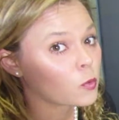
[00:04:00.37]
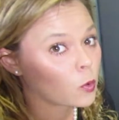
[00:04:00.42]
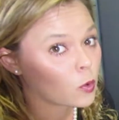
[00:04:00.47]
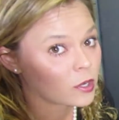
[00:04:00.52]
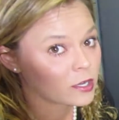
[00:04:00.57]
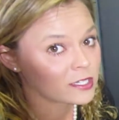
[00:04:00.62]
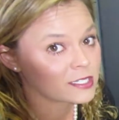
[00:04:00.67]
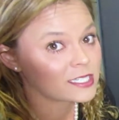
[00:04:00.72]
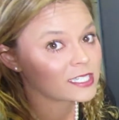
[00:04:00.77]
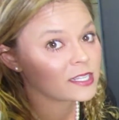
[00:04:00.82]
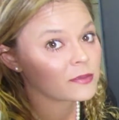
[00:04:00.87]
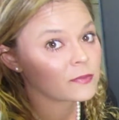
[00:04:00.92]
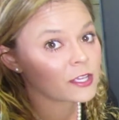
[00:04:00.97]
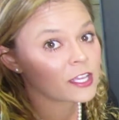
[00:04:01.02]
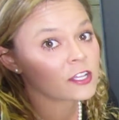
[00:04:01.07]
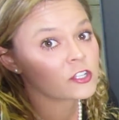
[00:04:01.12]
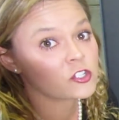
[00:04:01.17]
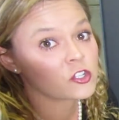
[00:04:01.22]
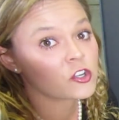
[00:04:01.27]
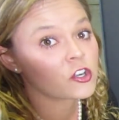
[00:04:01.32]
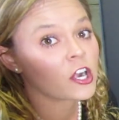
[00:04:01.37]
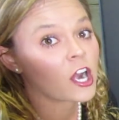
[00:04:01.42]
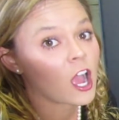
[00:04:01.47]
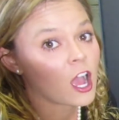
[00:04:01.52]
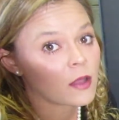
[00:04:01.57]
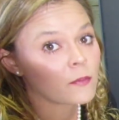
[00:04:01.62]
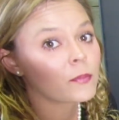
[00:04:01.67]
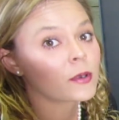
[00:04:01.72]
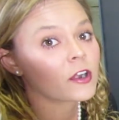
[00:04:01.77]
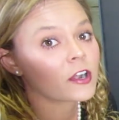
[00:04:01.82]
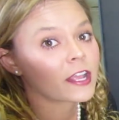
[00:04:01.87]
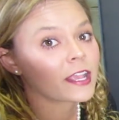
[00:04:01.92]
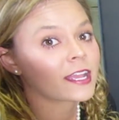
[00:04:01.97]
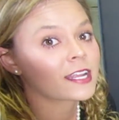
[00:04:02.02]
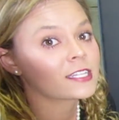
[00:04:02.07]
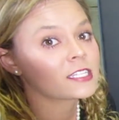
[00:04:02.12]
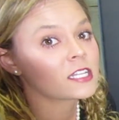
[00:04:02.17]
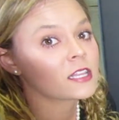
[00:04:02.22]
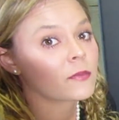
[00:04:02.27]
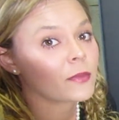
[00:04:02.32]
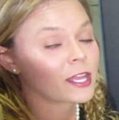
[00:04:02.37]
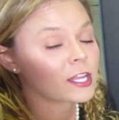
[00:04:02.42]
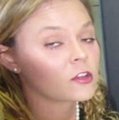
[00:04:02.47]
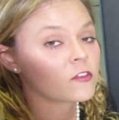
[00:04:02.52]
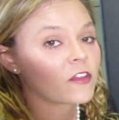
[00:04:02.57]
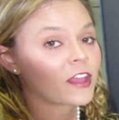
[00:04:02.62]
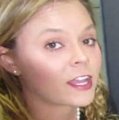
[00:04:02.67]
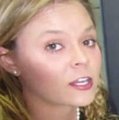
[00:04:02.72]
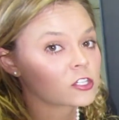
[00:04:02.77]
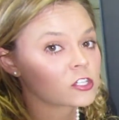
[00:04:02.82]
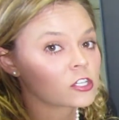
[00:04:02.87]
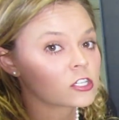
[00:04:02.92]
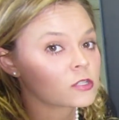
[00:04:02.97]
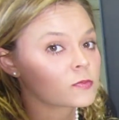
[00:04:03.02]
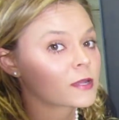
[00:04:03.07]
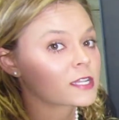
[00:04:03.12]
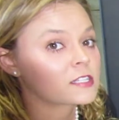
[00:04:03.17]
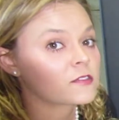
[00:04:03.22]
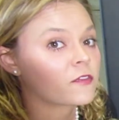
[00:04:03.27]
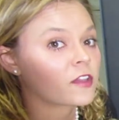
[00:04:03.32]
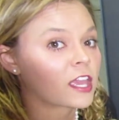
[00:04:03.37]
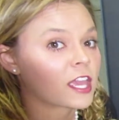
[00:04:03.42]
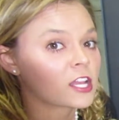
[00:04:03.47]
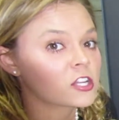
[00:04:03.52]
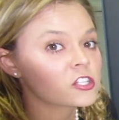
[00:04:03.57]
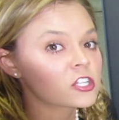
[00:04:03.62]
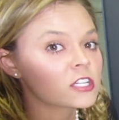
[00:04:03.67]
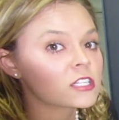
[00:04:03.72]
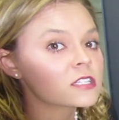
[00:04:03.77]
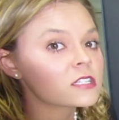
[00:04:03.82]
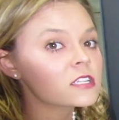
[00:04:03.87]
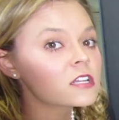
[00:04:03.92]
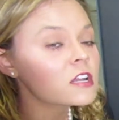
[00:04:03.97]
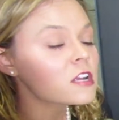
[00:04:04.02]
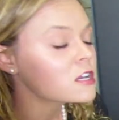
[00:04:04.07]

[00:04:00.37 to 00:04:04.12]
warranty because you're not burning it to the manufacturer specifications.